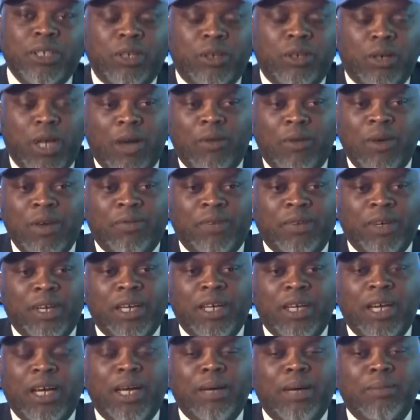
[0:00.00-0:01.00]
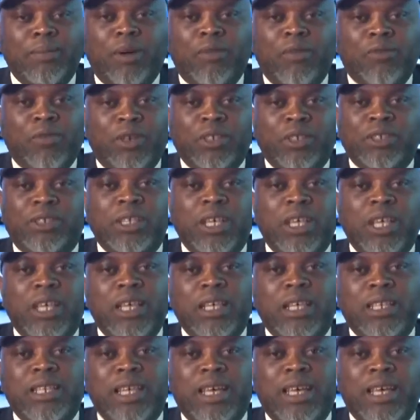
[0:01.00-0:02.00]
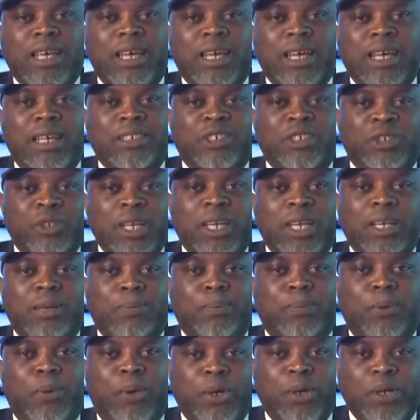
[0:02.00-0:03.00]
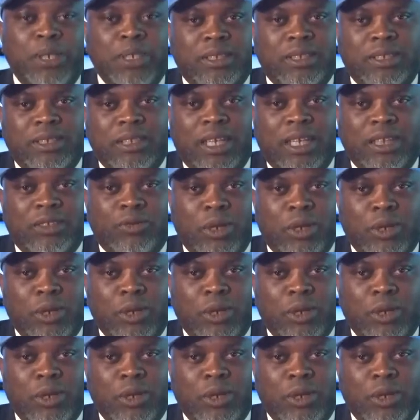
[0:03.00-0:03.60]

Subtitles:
You know, however, of course, there are trigger points that